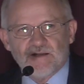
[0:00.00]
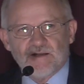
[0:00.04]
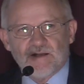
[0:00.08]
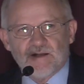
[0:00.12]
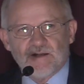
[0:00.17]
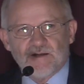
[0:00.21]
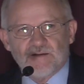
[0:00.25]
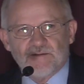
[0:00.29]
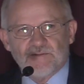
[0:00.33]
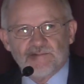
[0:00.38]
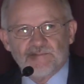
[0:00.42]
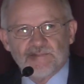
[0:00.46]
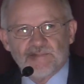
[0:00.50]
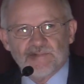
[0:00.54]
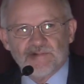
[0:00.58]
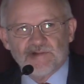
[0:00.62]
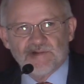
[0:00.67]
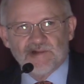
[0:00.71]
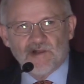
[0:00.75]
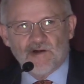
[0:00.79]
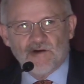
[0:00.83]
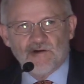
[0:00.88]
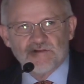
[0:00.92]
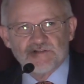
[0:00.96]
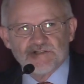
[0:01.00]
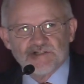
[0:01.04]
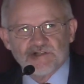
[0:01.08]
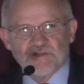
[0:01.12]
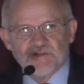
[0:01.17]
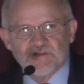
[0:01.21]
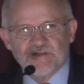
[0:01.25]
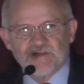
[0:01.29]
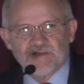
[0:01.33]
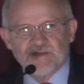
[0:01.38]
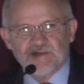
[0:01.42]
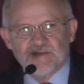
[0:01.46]
um,
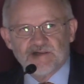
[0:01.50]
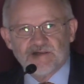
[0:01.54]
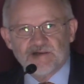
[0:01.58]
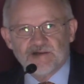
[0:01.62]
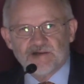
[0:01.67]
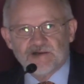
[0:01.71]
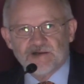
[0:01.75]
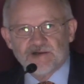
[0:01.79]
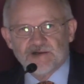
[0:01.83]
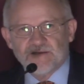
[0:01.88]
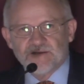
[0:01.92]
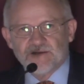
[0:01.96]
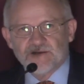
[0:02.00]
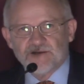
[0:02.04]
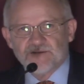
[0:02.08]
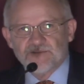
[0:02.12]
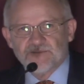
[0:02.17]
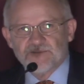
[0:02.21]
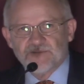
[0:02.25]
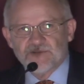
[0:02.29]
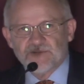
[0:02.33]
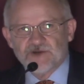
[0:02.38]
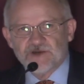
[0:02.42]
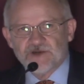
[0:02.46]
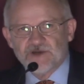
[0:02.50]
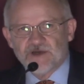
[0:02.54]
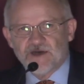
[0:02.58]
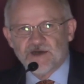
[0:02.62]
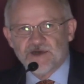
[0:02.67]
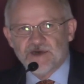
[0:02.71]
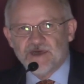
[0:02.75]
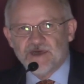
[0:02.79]
largely um, not